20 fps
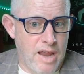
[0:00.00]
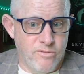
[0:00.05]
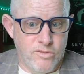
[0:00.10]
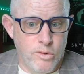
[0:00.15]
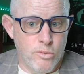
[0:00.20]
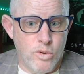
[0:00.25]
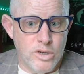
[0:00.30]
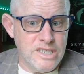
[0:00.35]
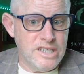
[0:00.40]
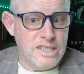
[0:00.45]

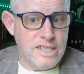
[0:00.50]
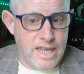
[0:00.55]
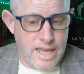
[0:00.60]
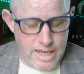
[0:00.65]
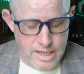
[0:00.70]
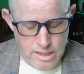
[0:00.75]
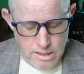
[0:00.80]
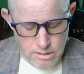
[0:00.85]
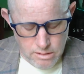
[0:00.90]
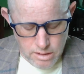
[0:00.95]
Everyone
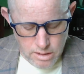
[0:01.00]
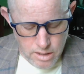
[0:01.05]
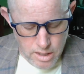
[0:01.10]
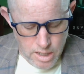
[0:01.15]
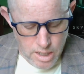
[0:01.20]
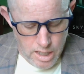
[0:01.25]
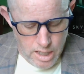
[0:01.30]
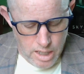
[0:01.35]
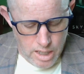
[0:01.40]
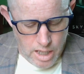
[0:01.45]
stayed.
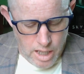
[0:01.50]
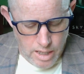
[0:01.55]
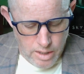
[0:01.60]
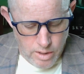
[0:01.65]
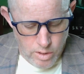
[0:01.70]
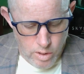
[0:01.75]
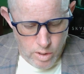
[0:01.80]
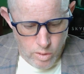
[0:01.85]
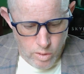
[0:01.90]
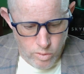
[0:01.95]

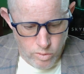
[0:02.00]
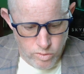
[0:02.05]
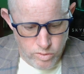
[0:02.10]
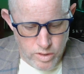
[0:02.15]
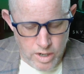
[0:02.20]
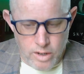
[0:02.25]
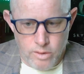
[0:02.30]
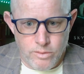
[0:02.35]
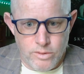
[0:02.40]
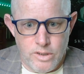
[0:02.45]

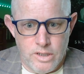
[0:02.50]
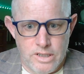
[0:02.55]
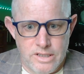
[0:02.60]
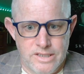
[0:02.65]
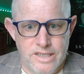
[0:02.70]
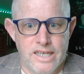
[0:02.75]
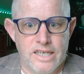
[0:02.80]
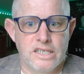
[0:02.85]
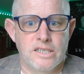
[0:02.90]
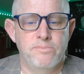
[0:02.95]
There
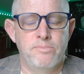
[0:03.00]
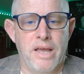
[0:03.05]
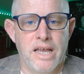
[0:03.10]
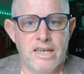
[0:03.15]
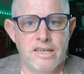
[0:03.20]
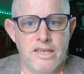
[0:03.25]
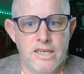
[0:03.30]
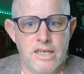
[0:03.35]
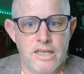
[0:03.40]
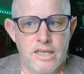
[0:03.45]
was
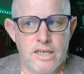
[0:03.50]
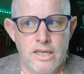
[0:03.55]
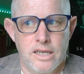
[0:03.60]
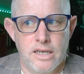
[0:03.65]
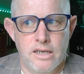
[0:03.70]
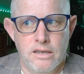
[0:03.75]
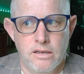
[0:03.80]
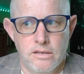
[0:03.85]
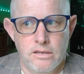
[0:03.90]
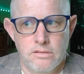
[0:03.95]

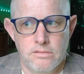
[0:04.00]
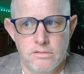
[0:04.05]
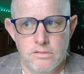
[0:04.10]
expected